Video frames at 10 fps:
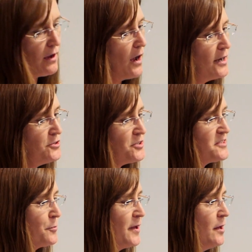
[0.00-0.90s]
Hundreds
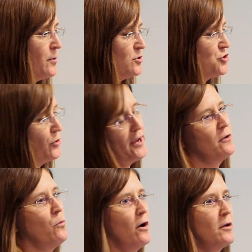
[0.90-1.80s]
of people join
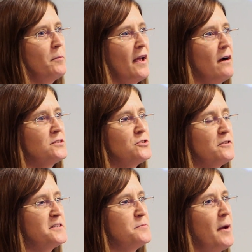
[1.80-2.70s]
in welcoming our
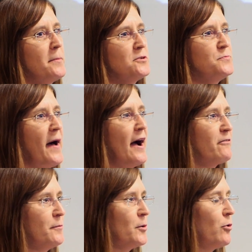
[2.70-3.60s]
service members back
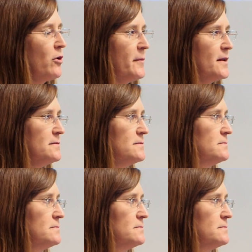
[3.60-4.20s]
from deployment.